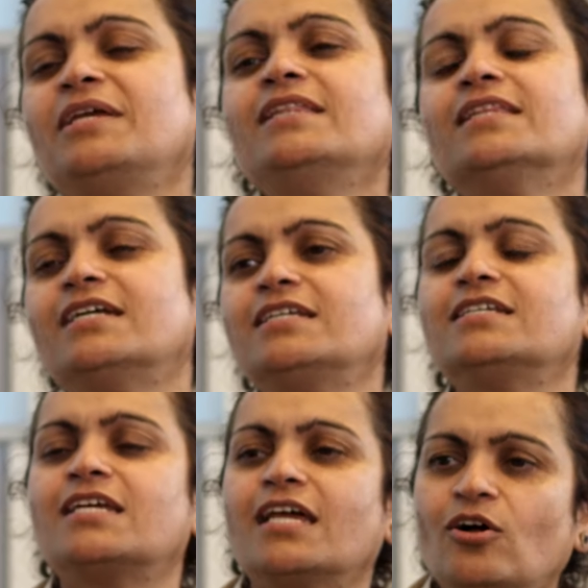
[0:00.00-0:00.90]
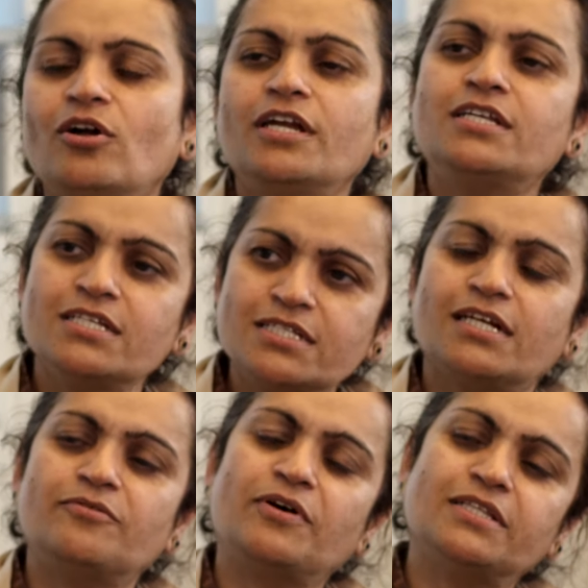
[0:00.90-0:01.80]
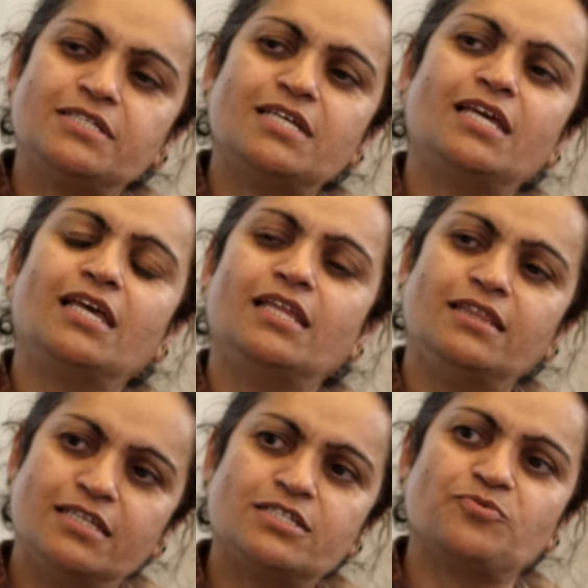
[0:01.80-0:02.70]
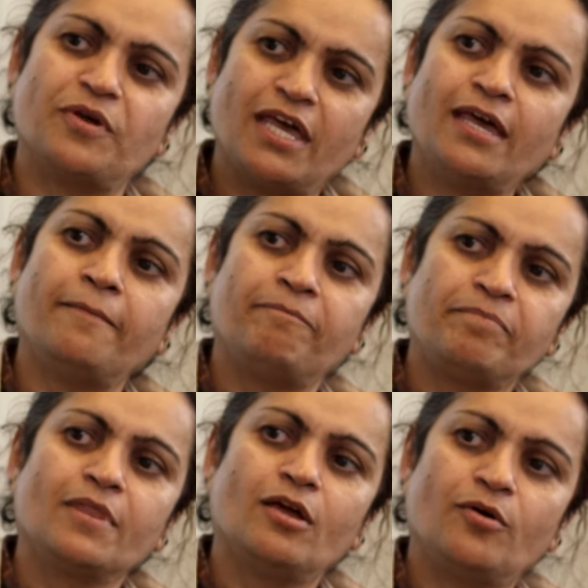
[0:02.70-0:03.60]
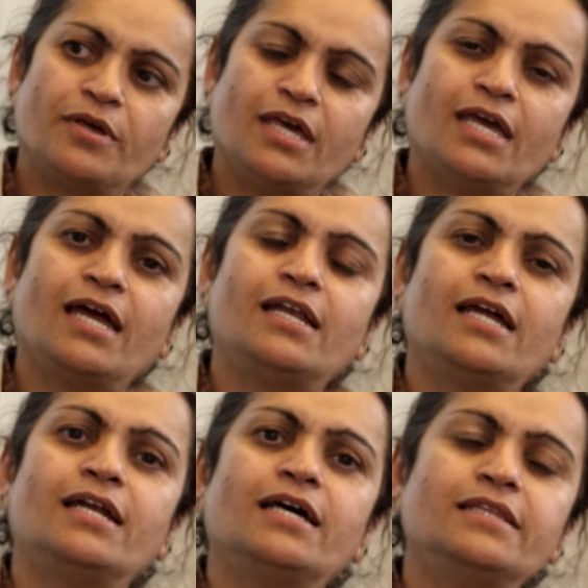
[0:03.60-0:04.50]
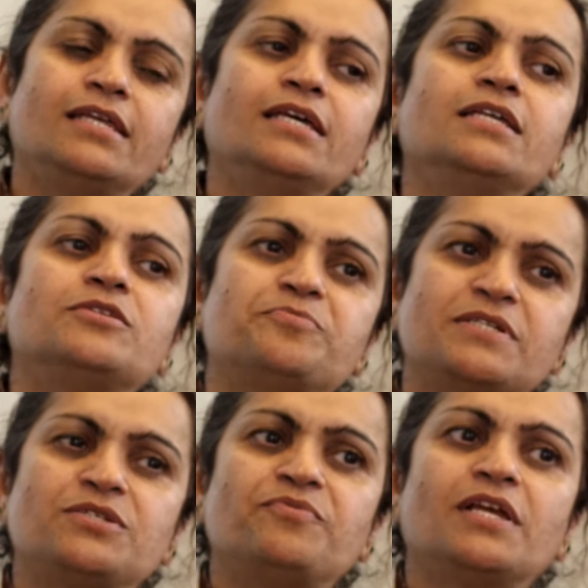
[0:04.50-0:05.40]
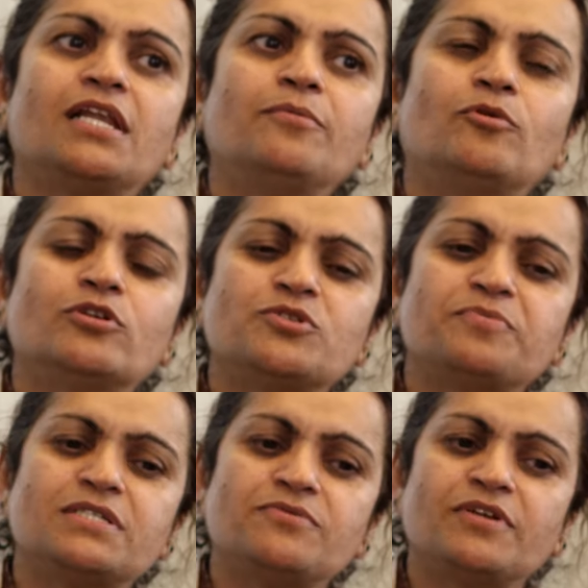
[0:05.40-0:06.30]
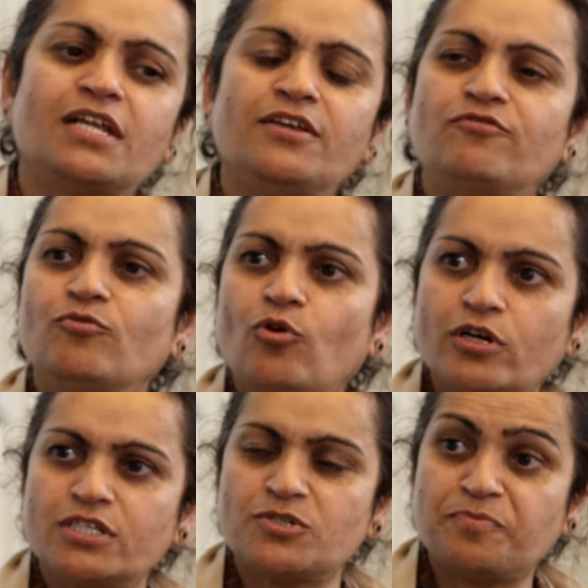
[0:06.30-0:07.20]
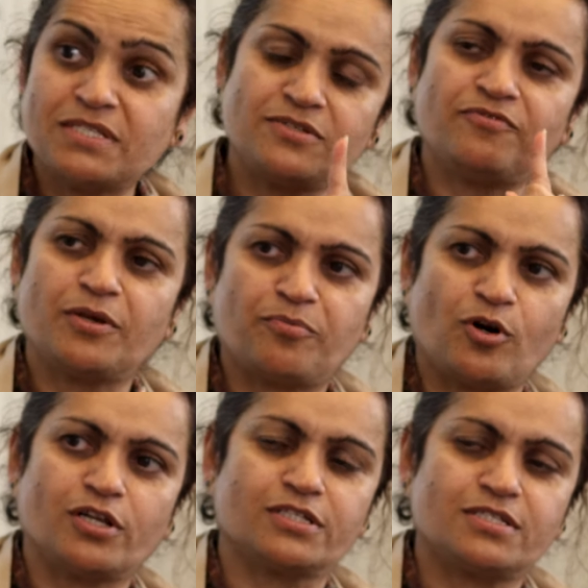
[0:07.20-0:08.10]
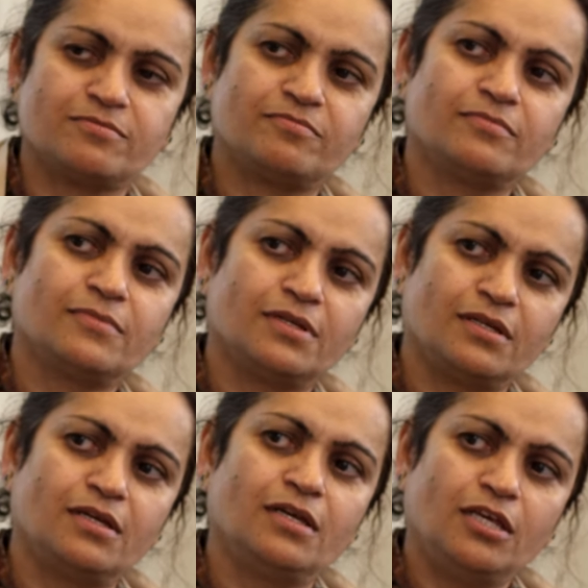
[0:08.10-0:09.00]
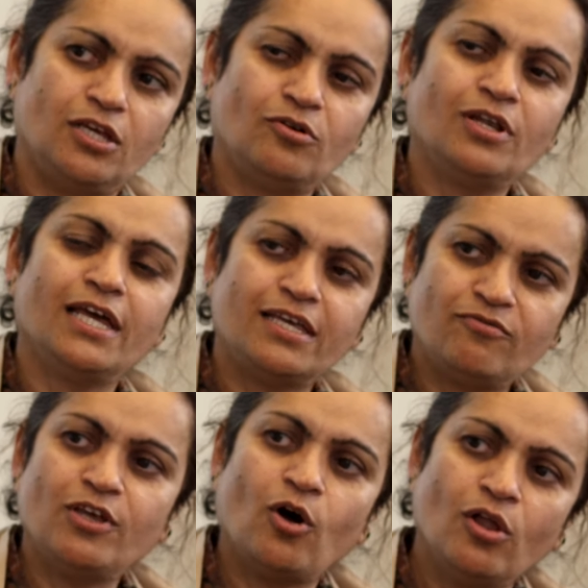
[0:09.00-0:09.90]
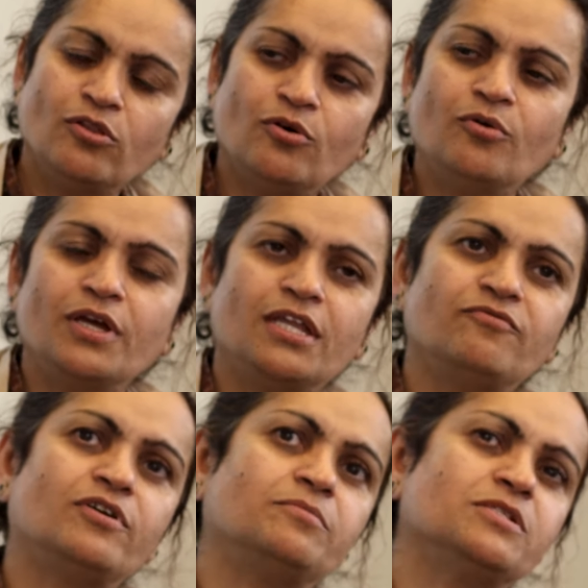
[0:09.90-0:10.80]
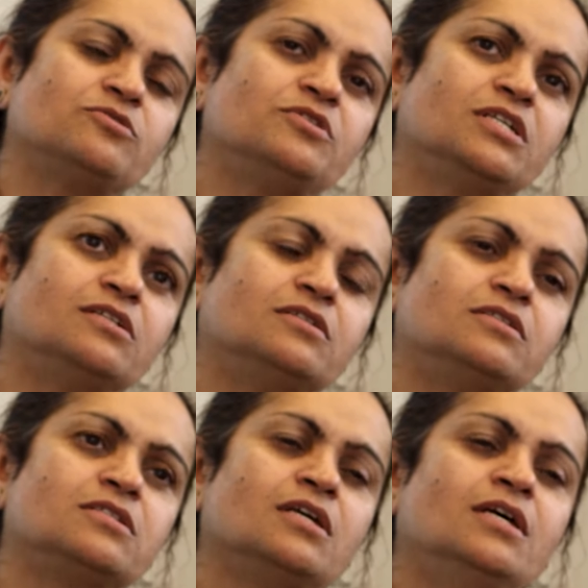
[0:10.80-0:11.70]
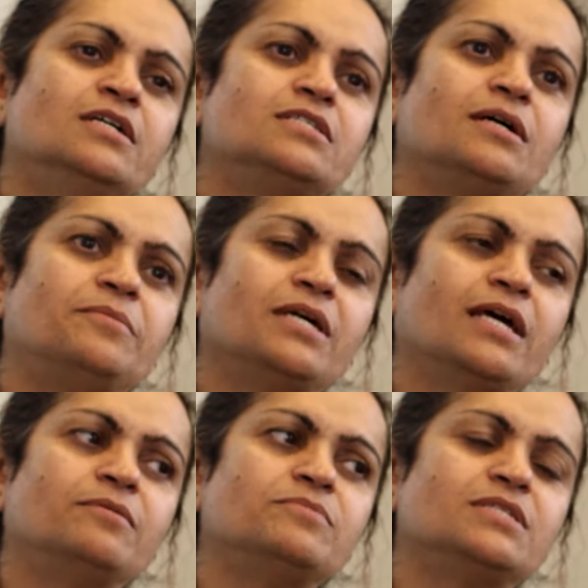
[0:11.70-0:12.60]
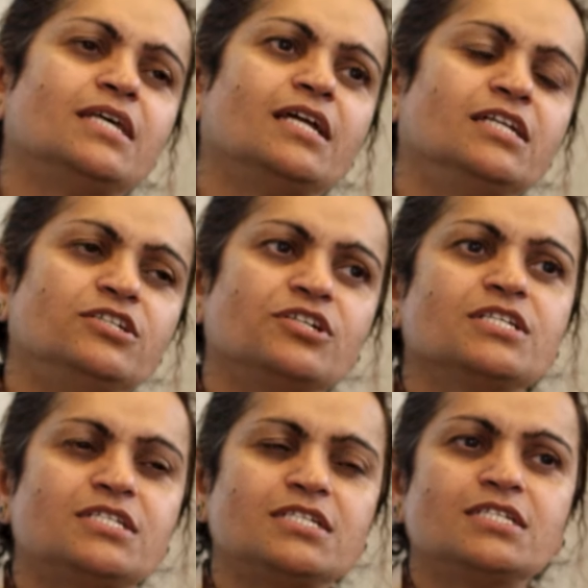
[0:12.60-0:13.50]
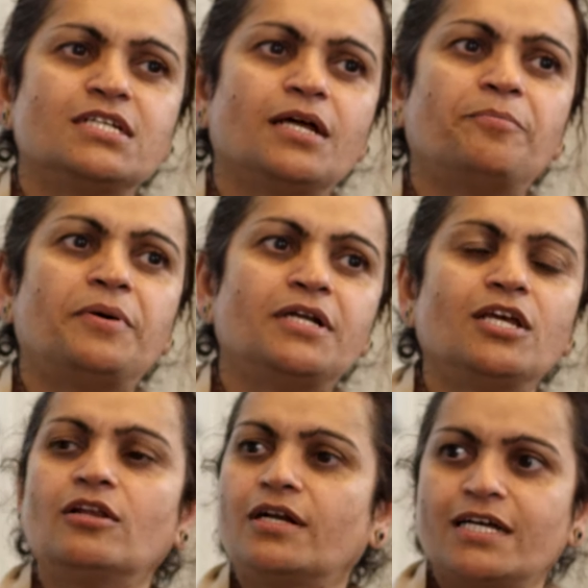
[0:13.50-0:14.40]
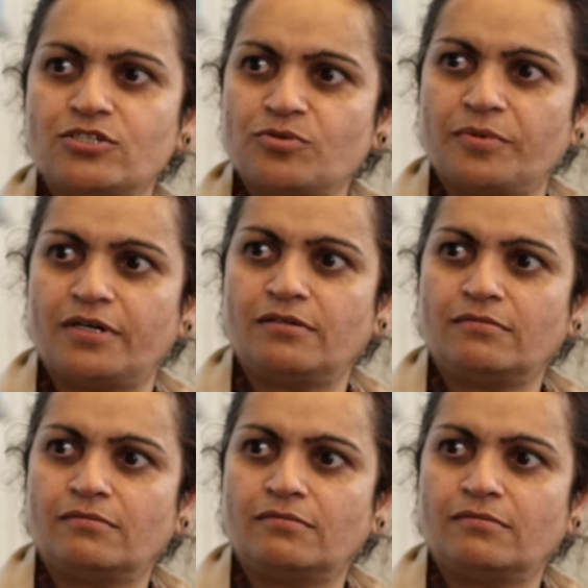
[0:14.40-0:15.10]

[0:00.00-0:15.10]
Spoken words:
mean that it is advancing in this way. Okay, and I think more specifically, if you want specific products, like we all know in pharmaceuticals, sometimes their interest is in a particular isomer.